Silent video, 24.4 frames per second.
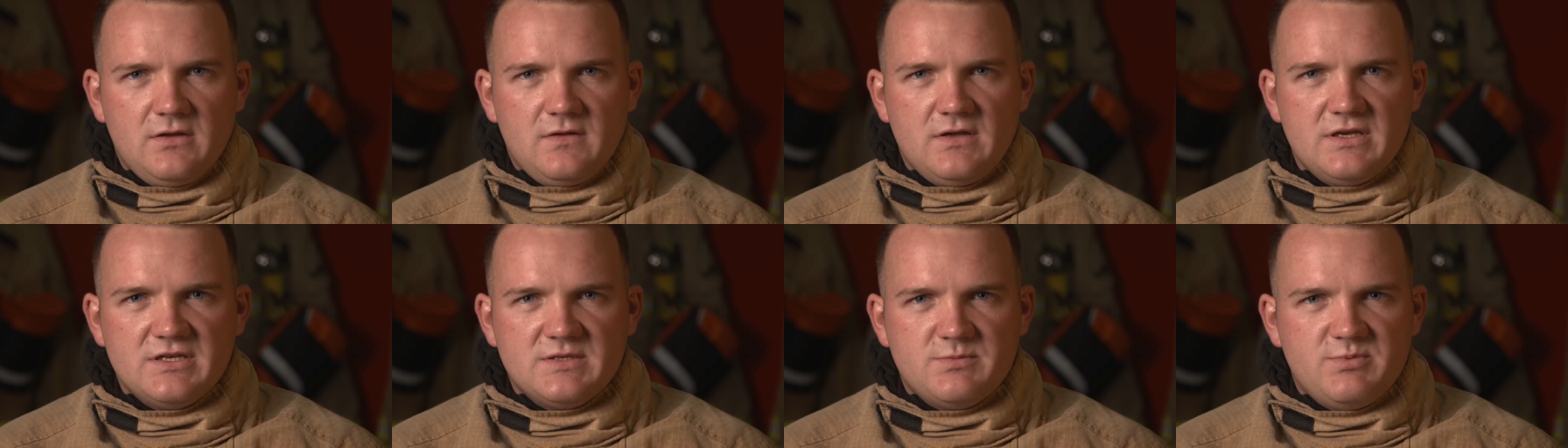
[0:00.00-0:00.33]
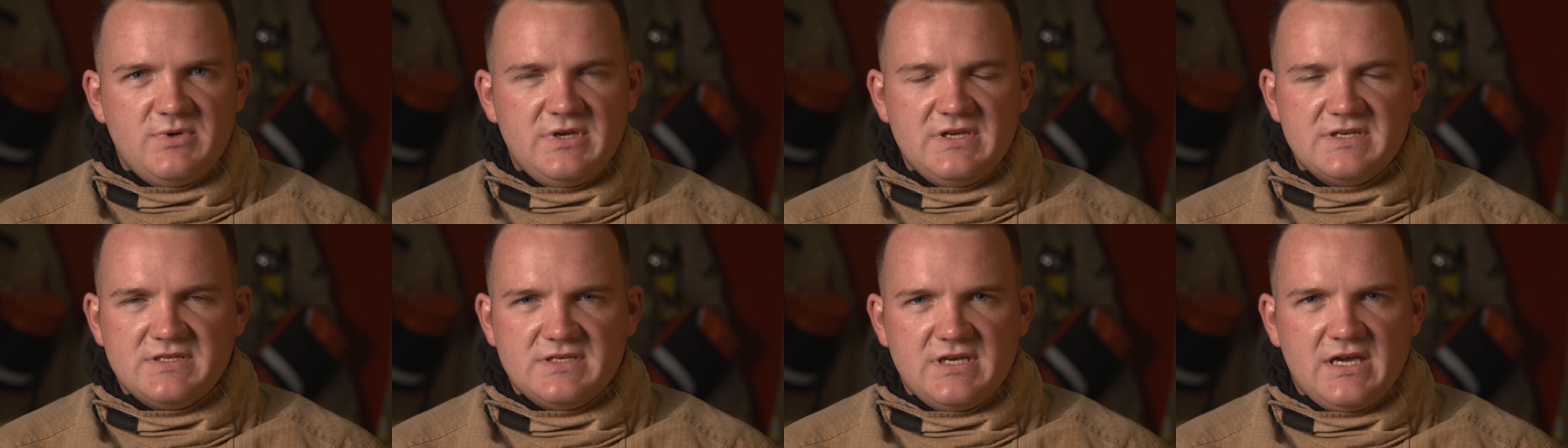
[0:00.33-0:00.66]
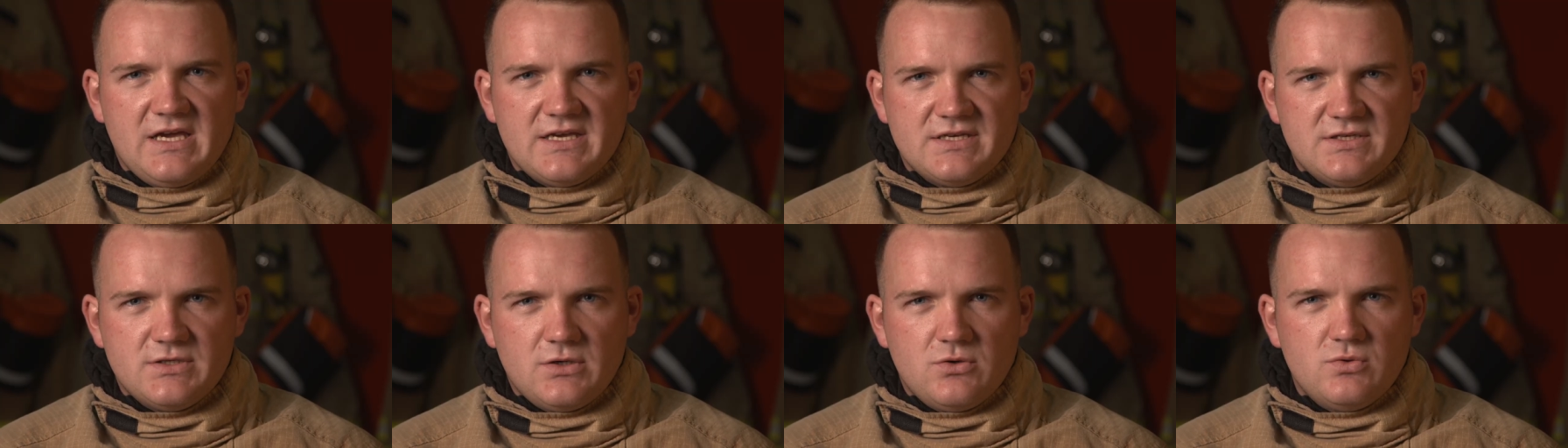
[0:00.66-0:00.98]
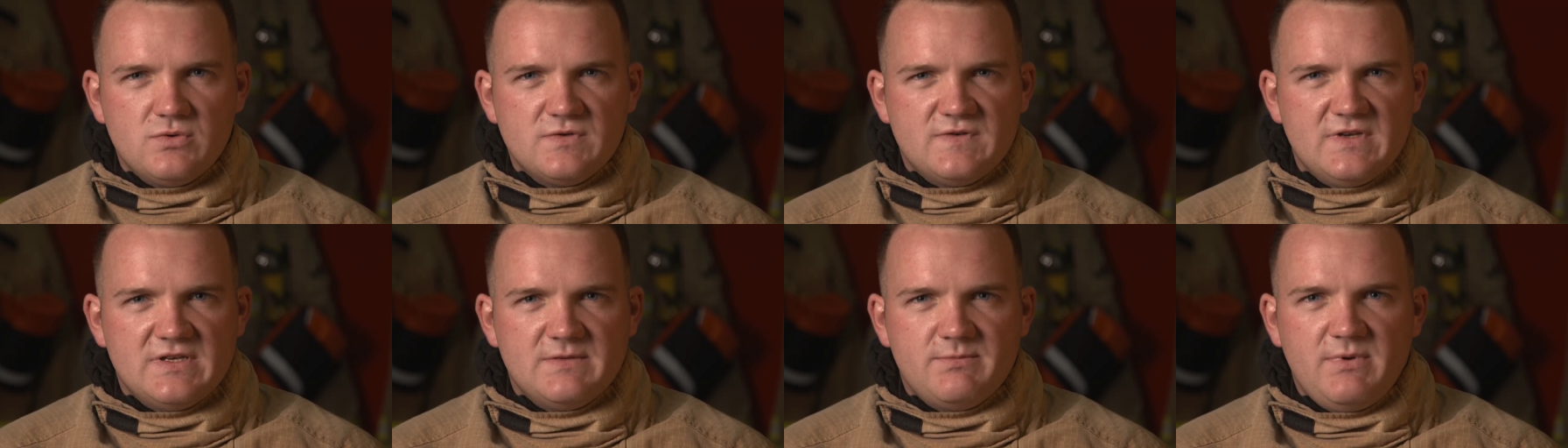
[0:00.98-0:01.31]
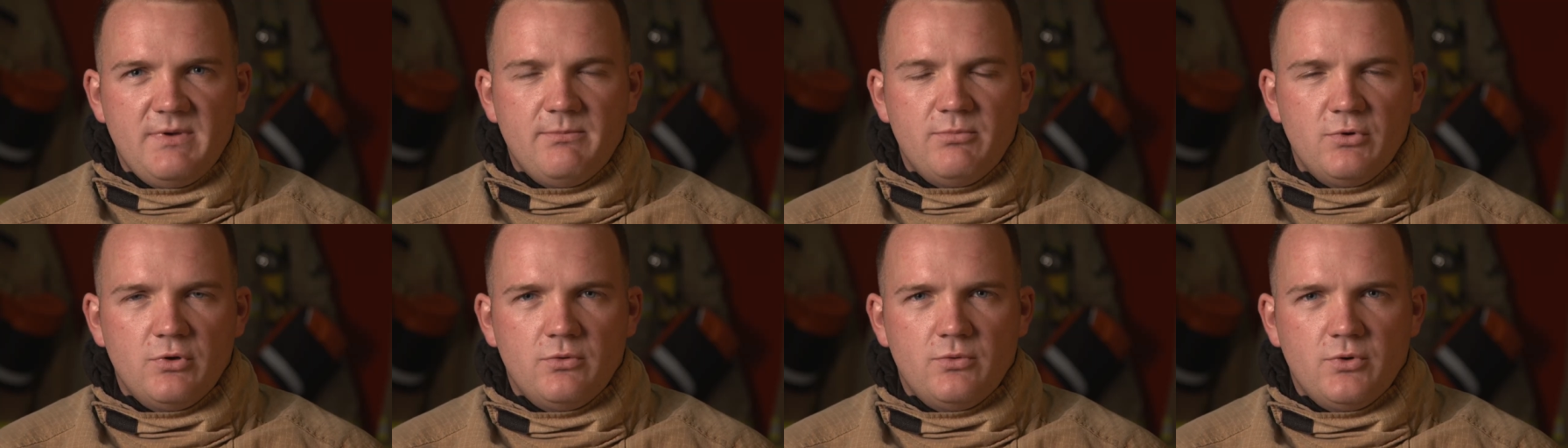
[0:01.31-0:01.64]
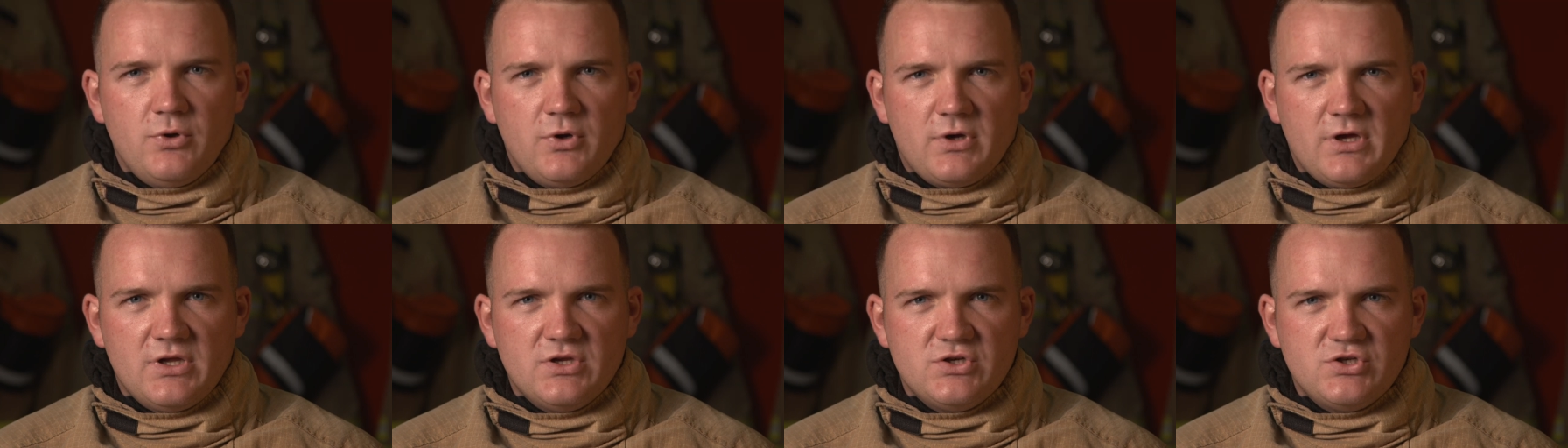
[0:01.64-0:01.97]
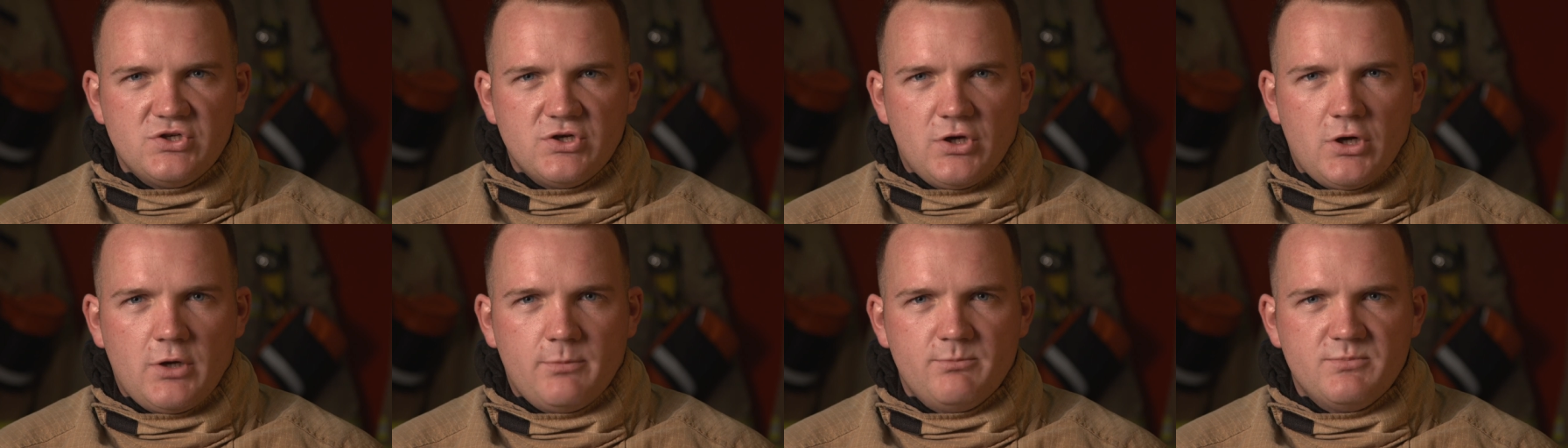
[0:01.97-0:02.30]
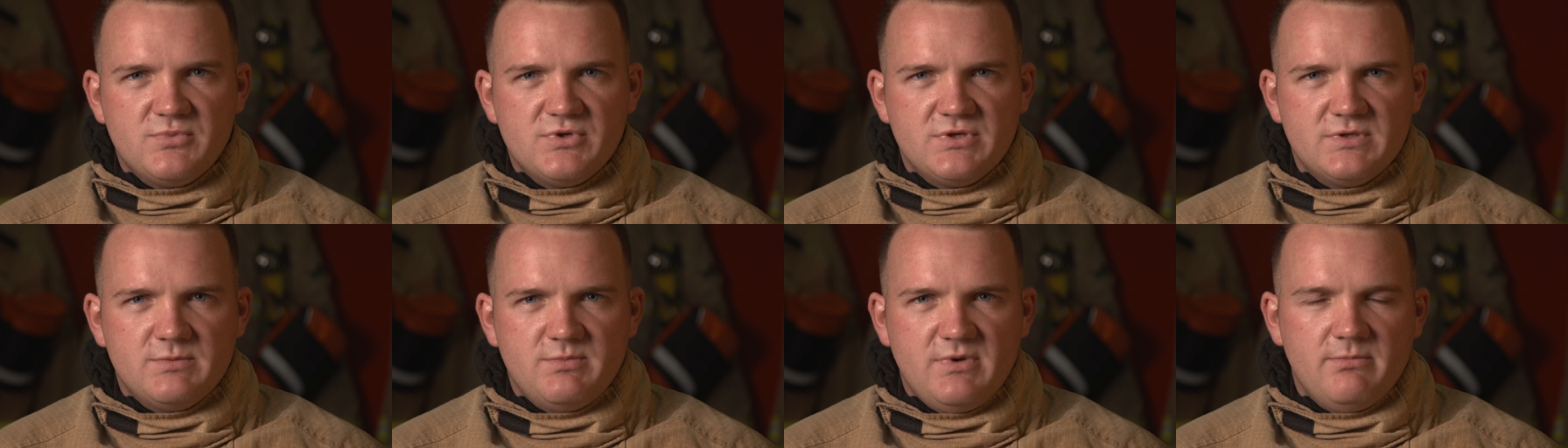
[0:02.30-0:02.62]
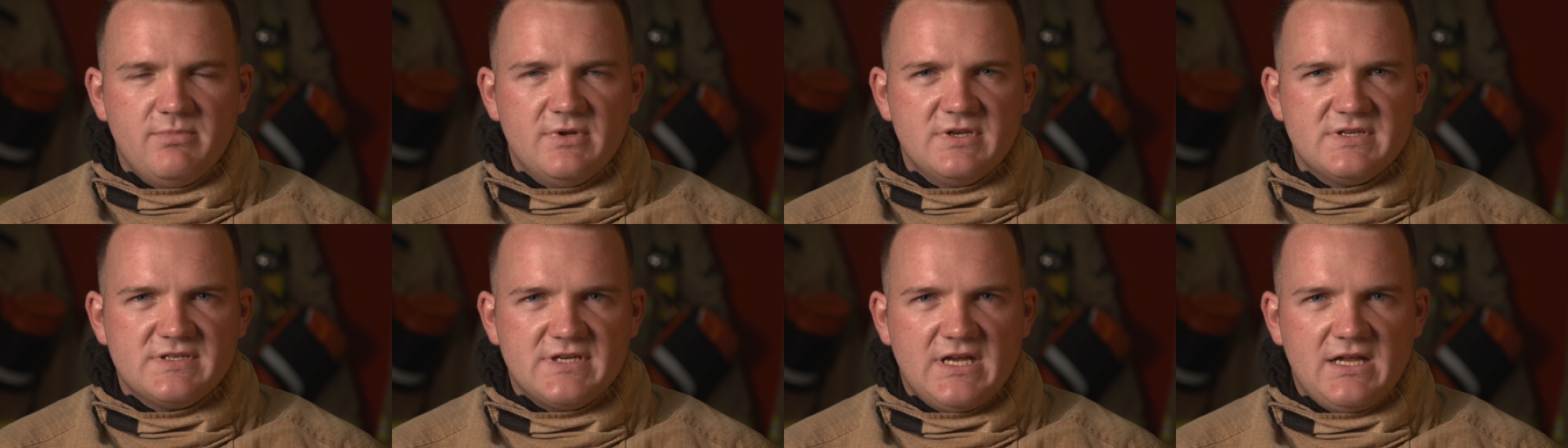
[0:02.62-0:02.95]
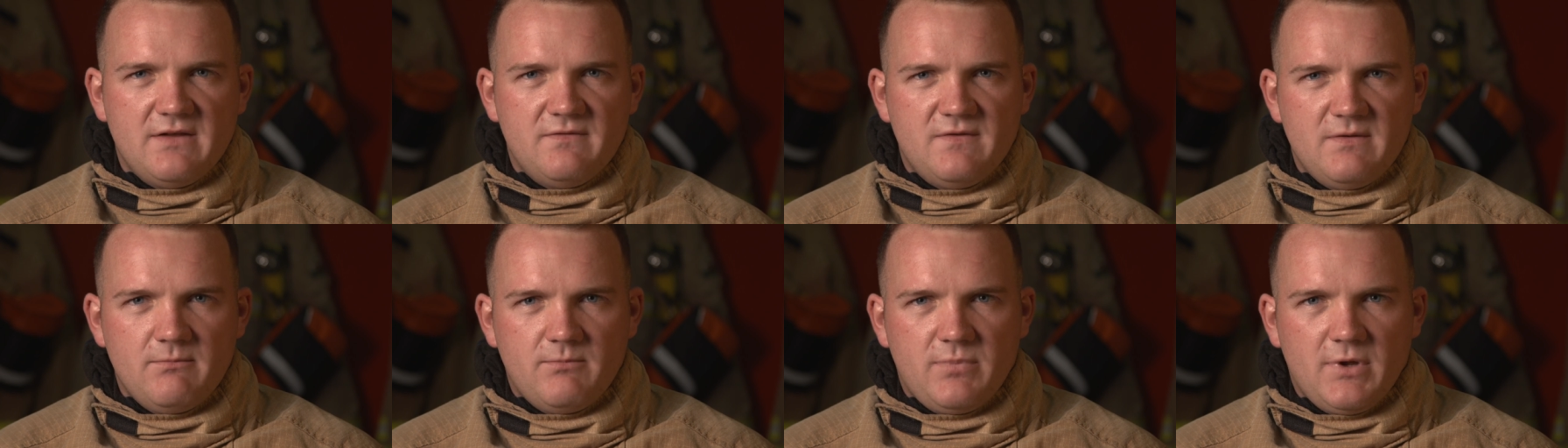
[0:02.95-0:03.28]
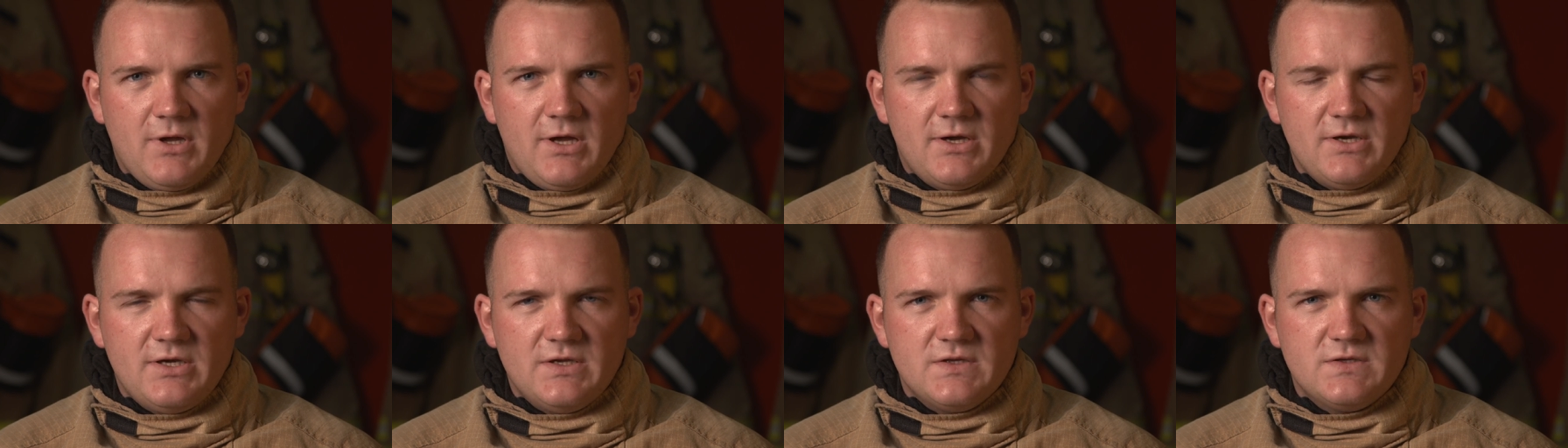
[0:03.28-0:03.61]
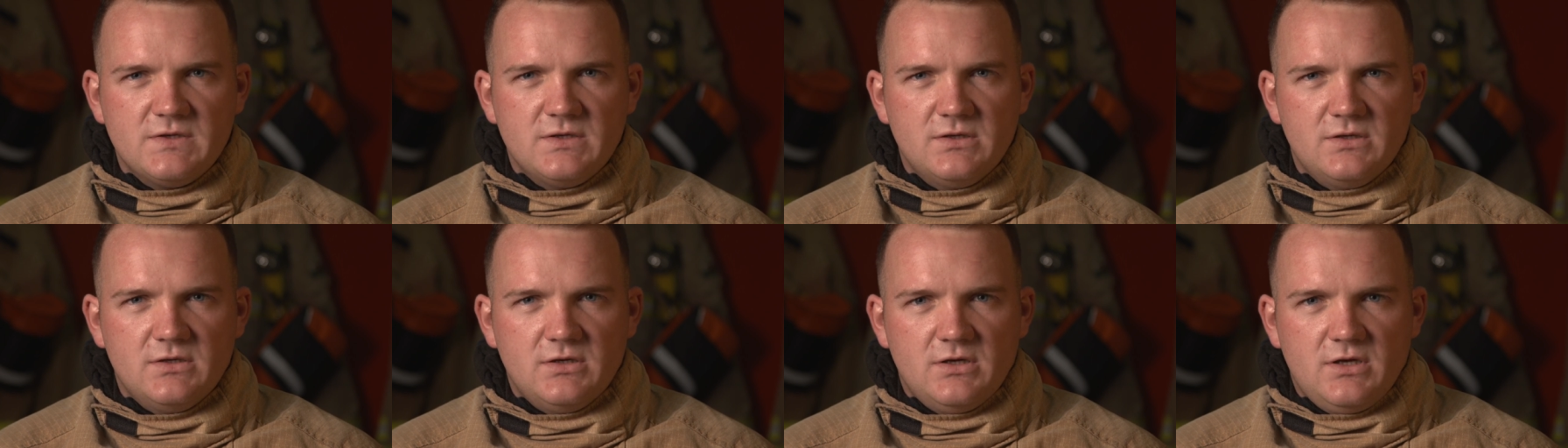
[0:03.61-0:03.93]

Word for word: there's PCSOs, there's people who work in shops, people are self-employed.